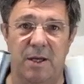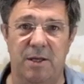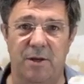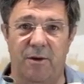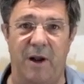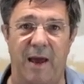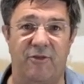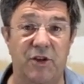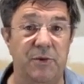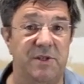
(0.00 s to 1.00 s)
You don't have
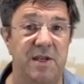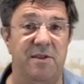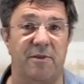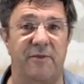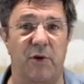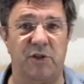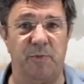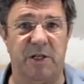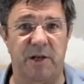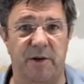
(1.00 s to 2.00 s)
to use either of those
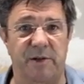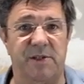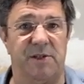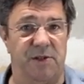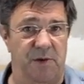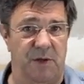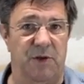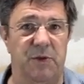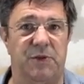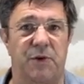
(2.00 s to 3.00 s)
materials, as you can
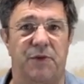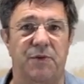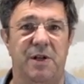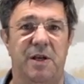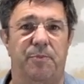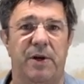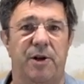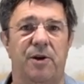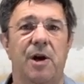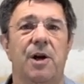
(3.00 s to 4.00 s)
use your 3D
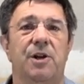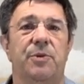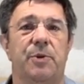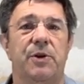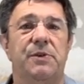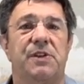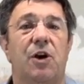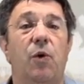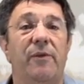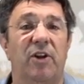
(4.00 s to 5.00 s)
printer to produce
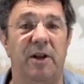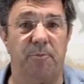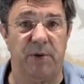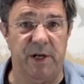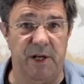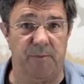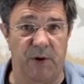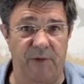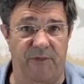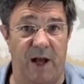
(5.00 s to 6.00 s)
equivalent printed
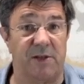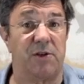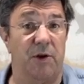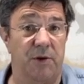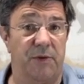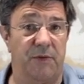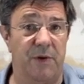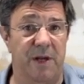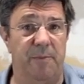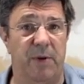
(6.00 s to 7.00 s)
profiles on your
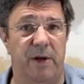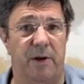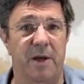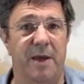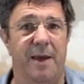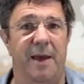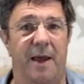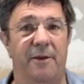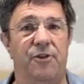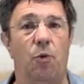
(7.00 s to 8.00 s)
3D printer.
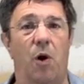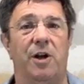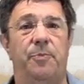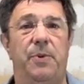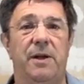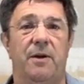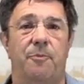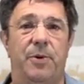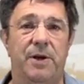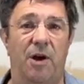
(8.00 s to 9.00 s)
And if you want to
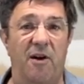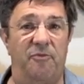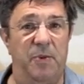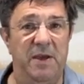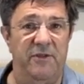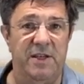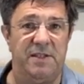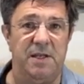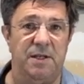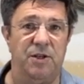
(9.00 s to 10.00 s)
print off
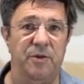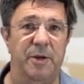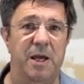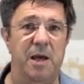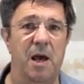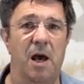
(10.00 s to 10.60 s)
PVC tubing,